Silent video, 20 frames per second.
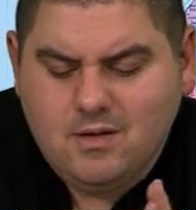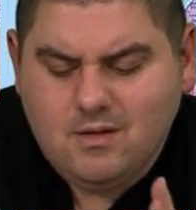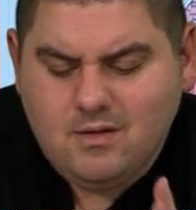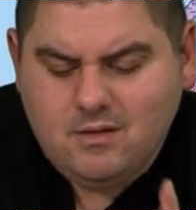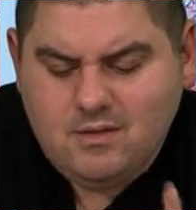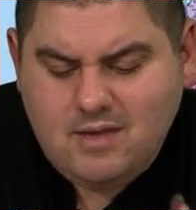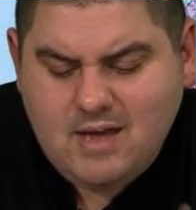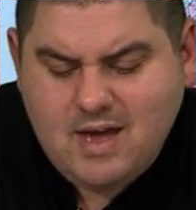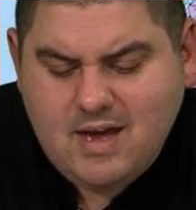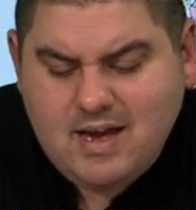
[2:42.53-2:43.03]

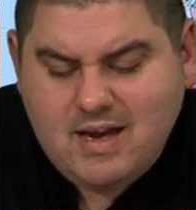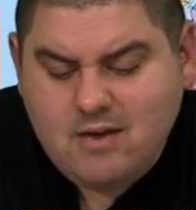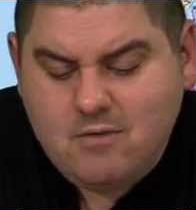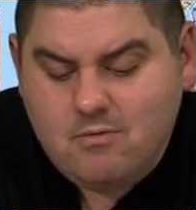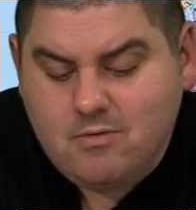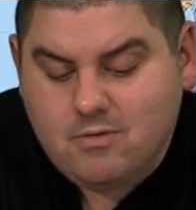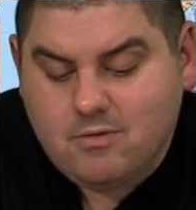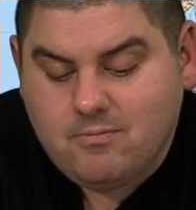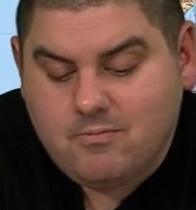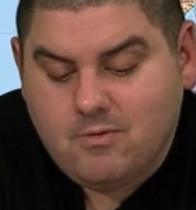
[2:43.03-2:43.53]
Sonic
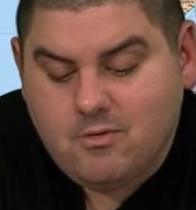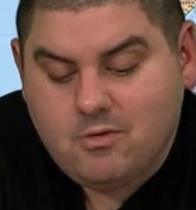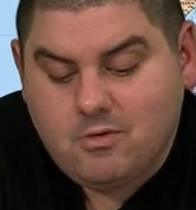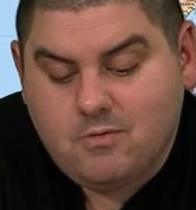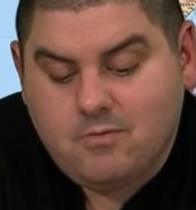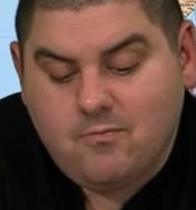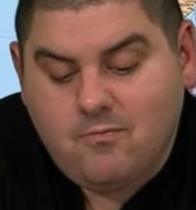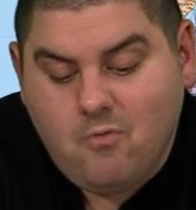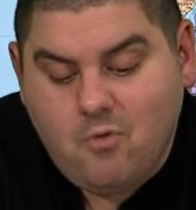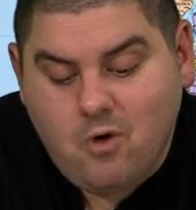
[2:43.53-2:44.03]
was
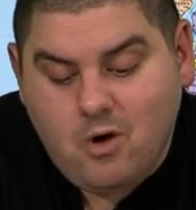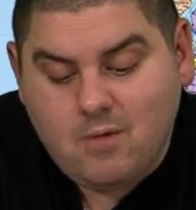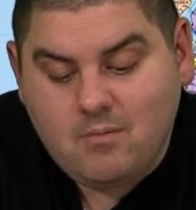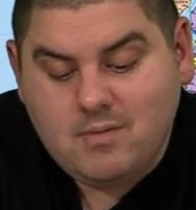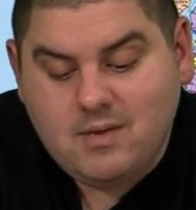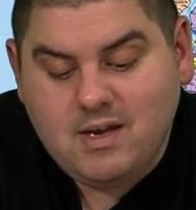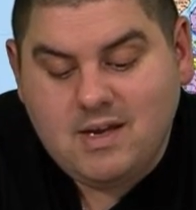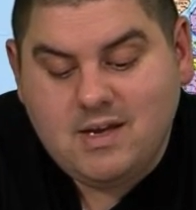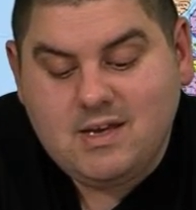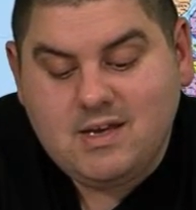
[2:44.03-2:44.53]
first
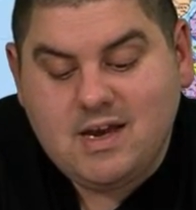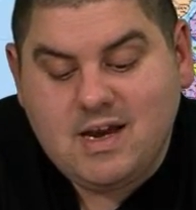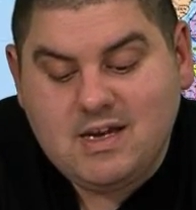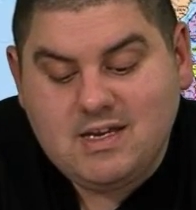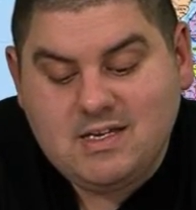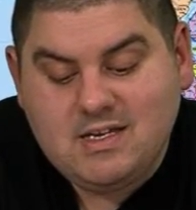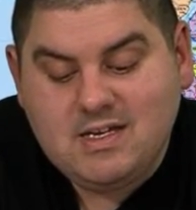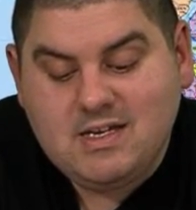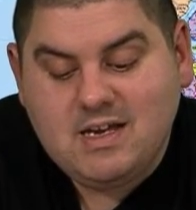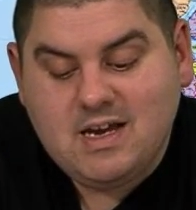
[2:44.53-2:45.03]
formed in
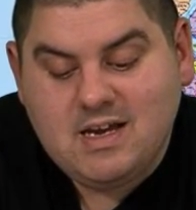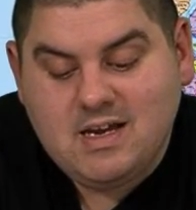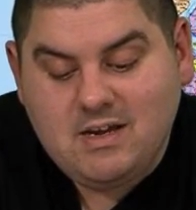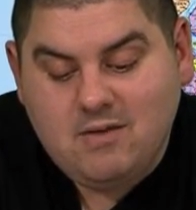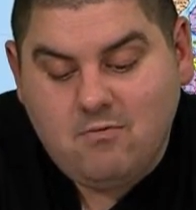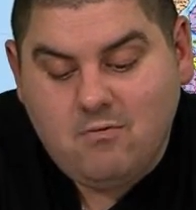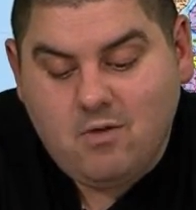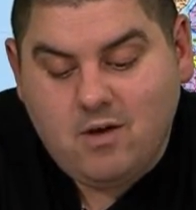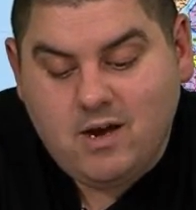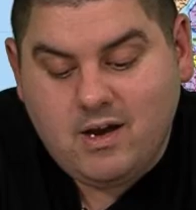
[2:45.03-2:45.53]

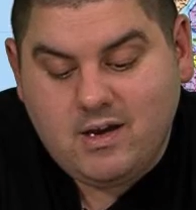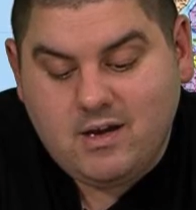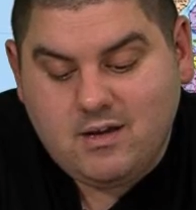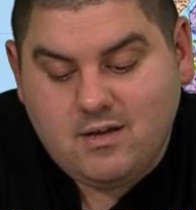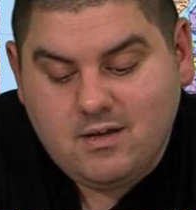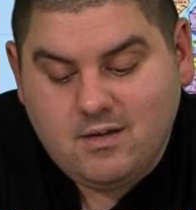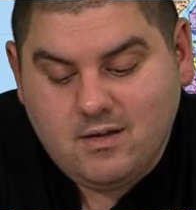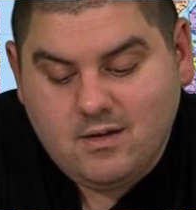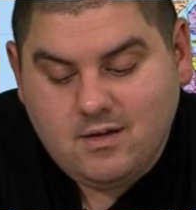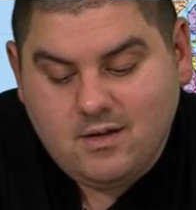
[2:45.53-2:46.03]
1991,
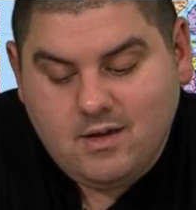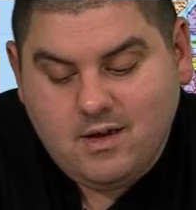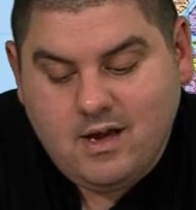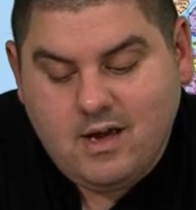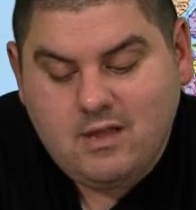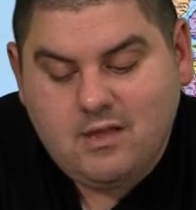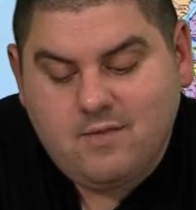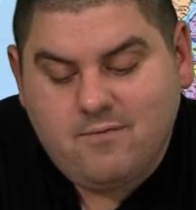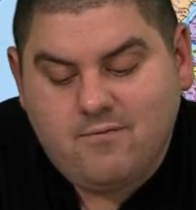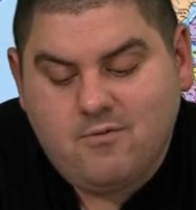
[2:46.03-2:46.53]

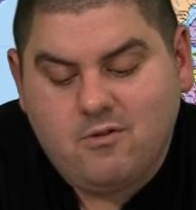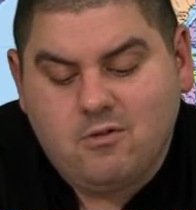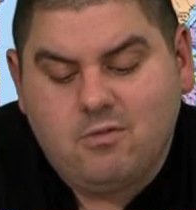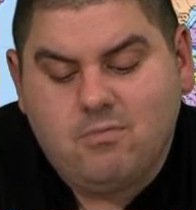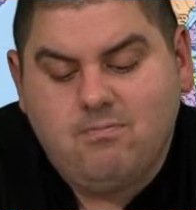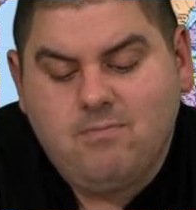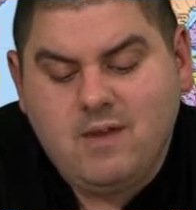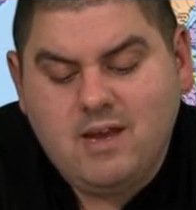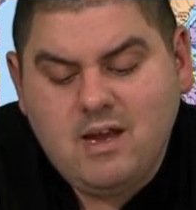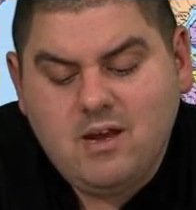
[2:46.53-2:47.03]
and the first
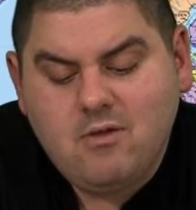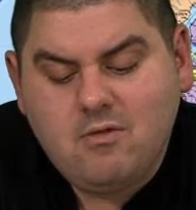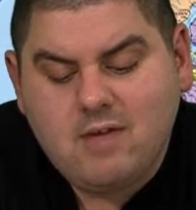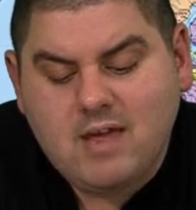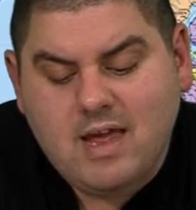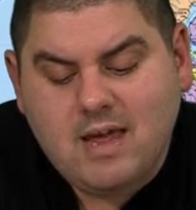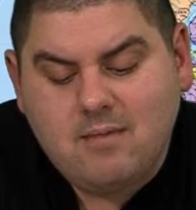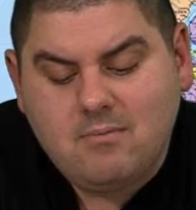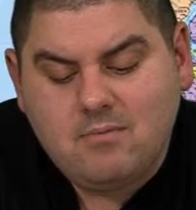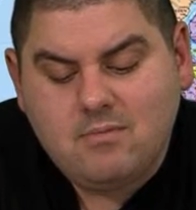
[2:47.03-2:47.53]
video
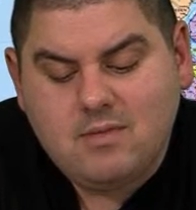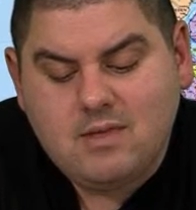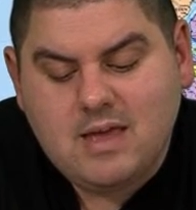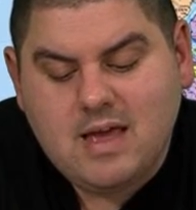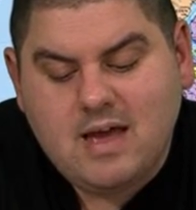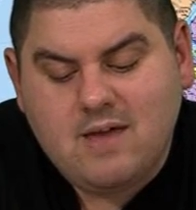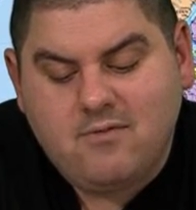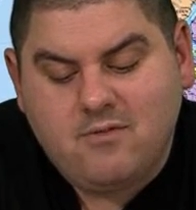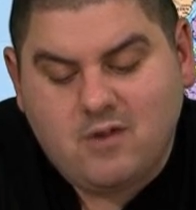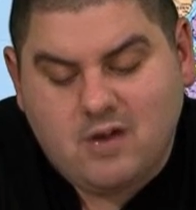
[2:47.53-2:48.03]
game
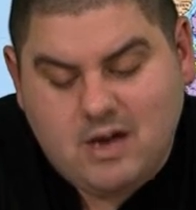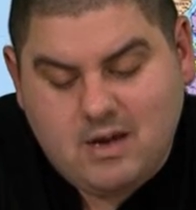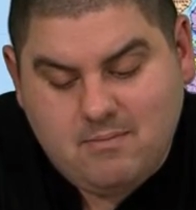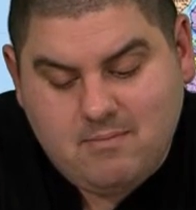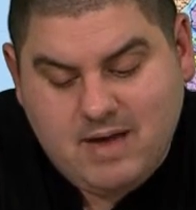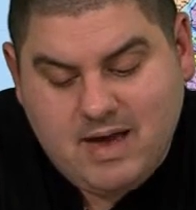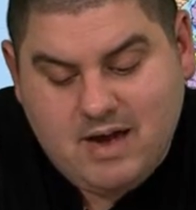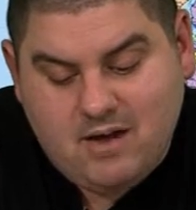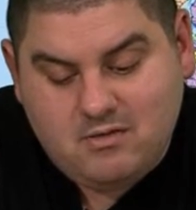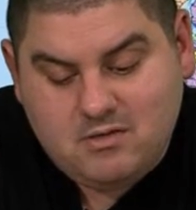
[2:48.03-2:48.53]
to ever come
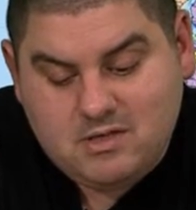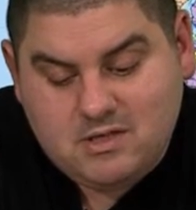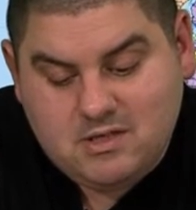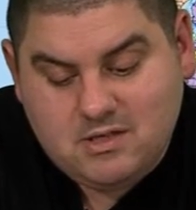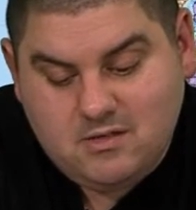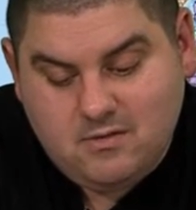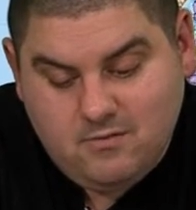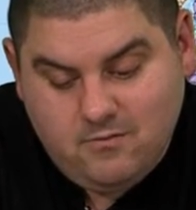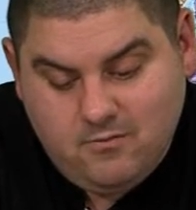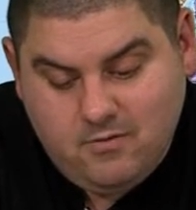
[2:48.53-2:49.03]
out
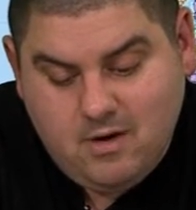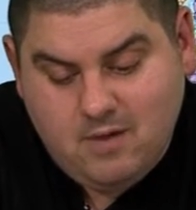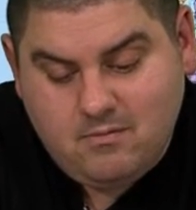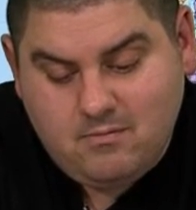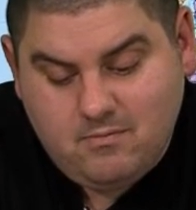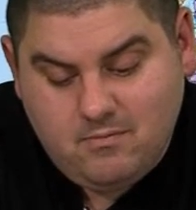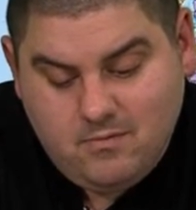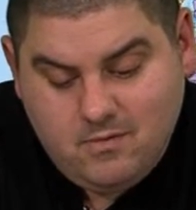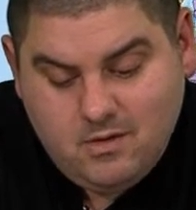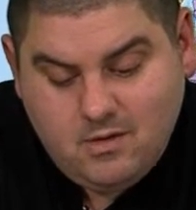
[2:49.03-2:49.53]

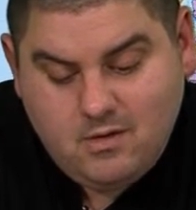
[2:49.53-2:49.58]
from